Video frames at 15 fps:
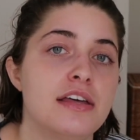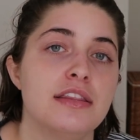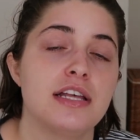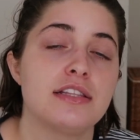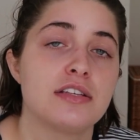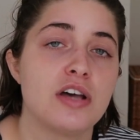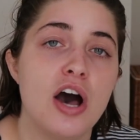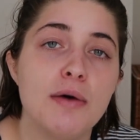
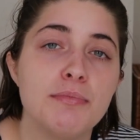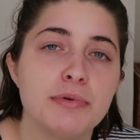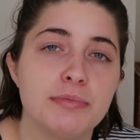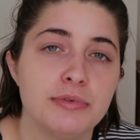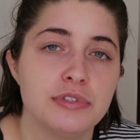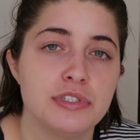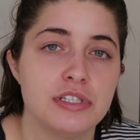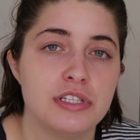that's
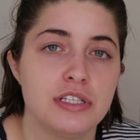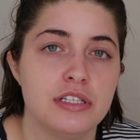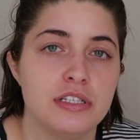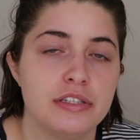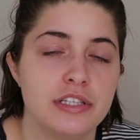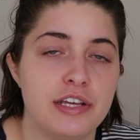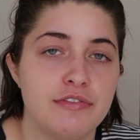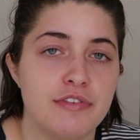comparable to
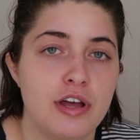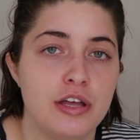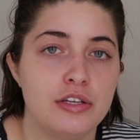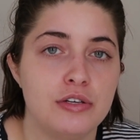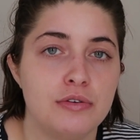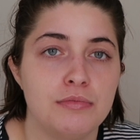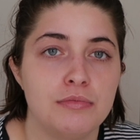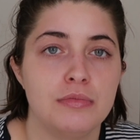the Ouai
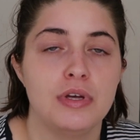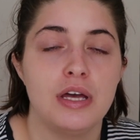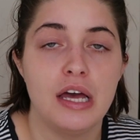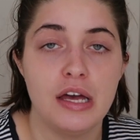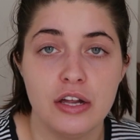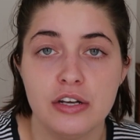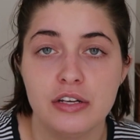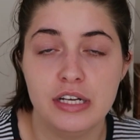Volume
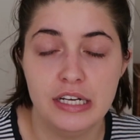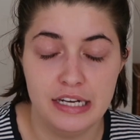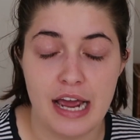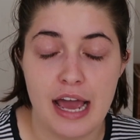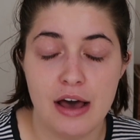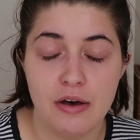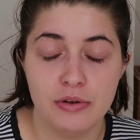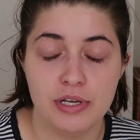in
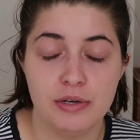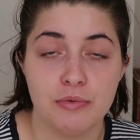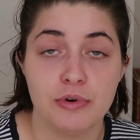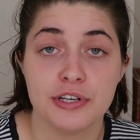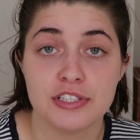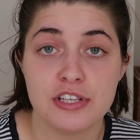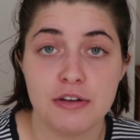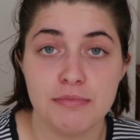how it
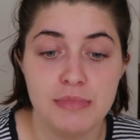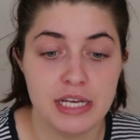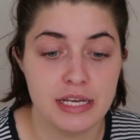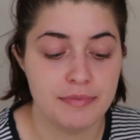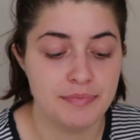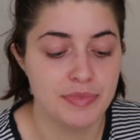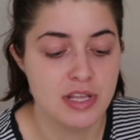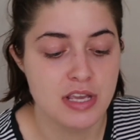works on
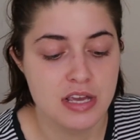me.